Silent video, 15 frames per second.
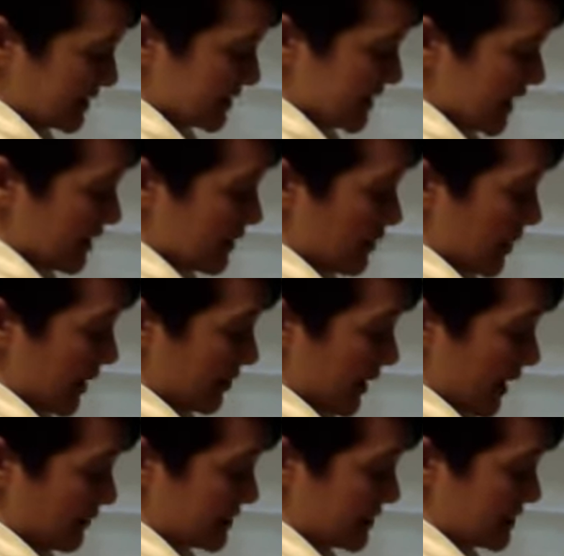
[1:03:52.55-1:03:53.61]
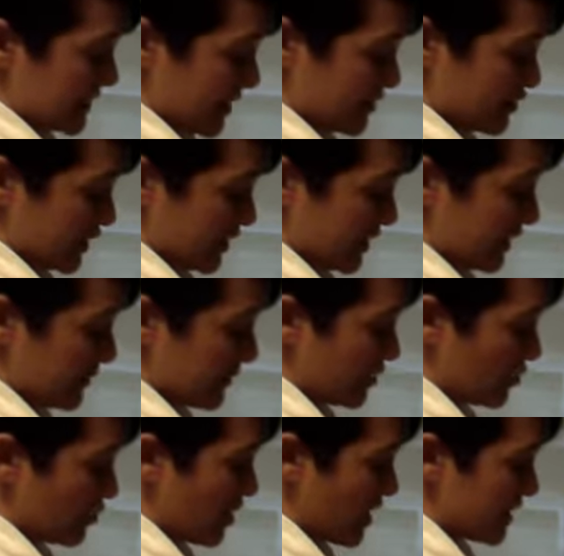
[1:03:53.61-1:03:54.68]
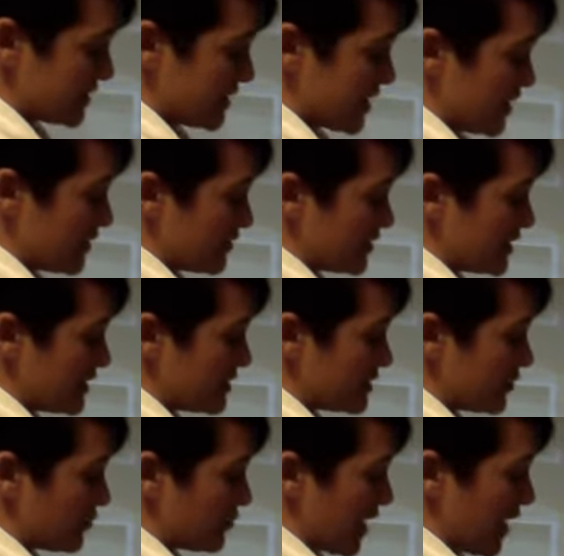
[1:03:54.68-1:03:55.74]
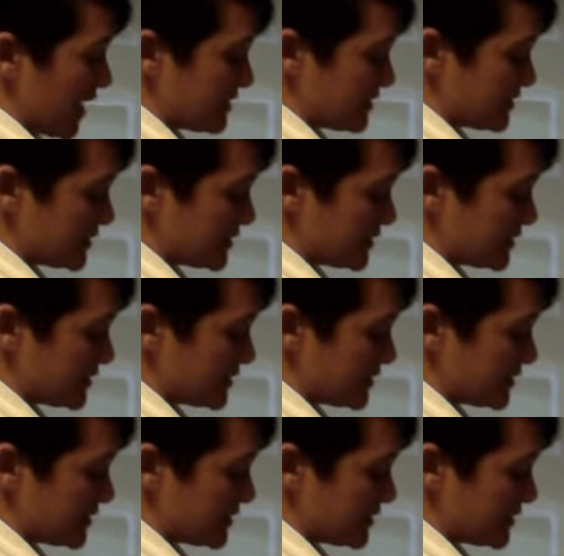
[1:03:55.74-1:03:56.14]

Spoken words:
to take my left section and I'm going to cross it underneath the right.